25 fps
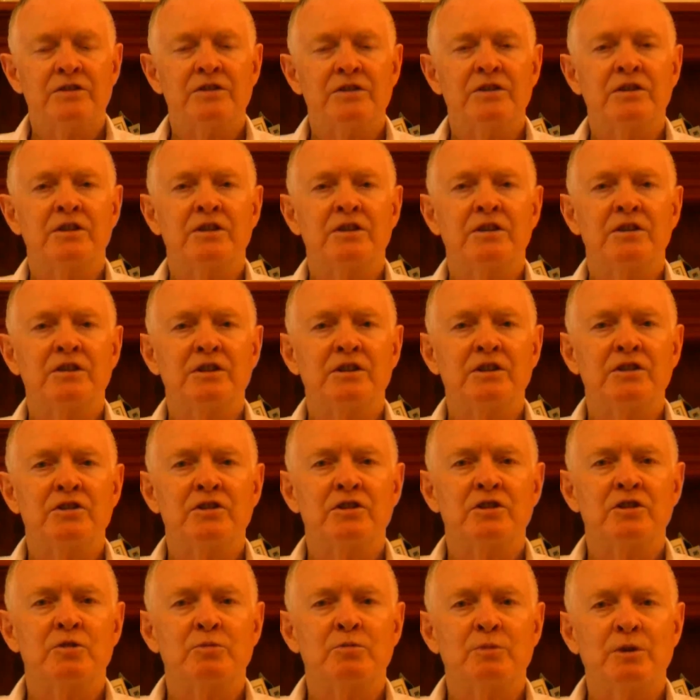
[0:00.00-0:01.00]
and
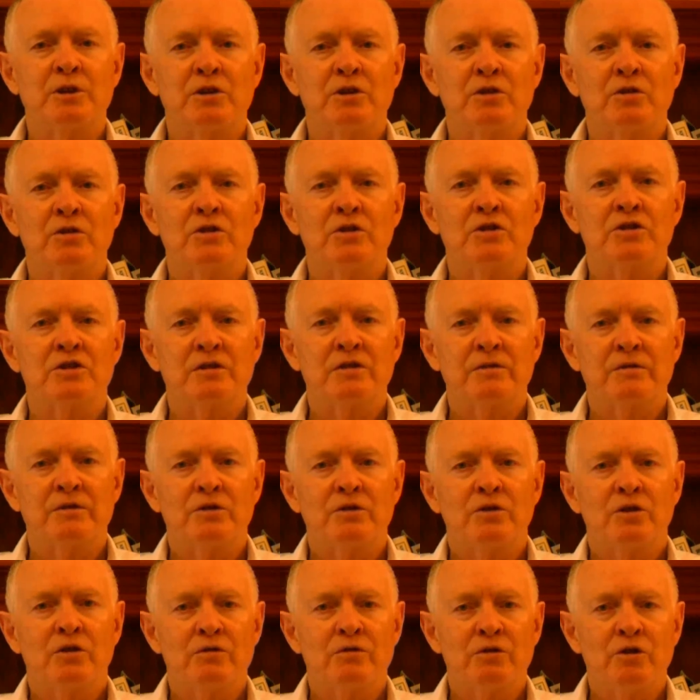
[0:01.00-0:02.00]
conditions because of
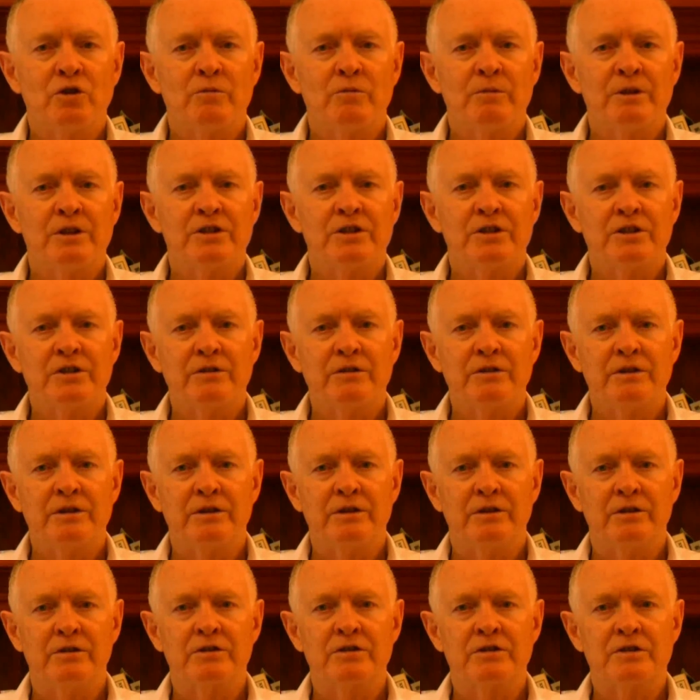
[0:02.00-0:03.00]
your raw
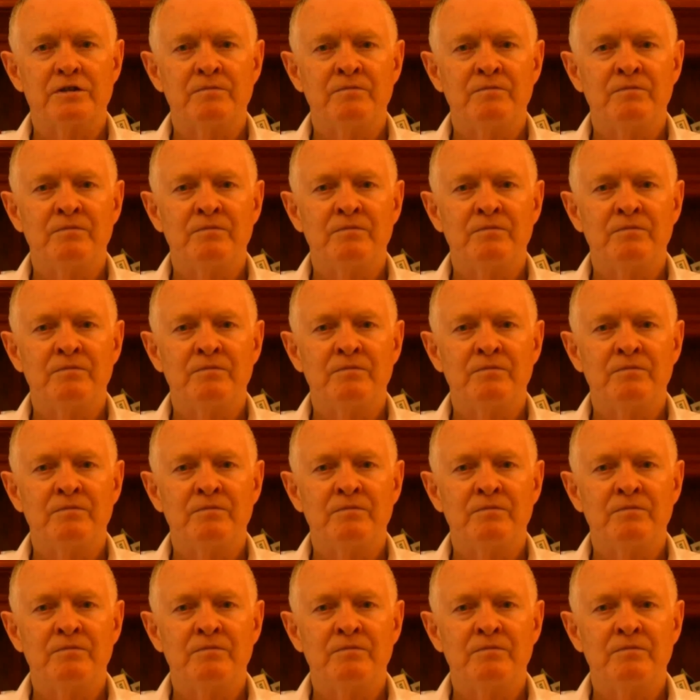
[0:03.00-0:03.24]
materials.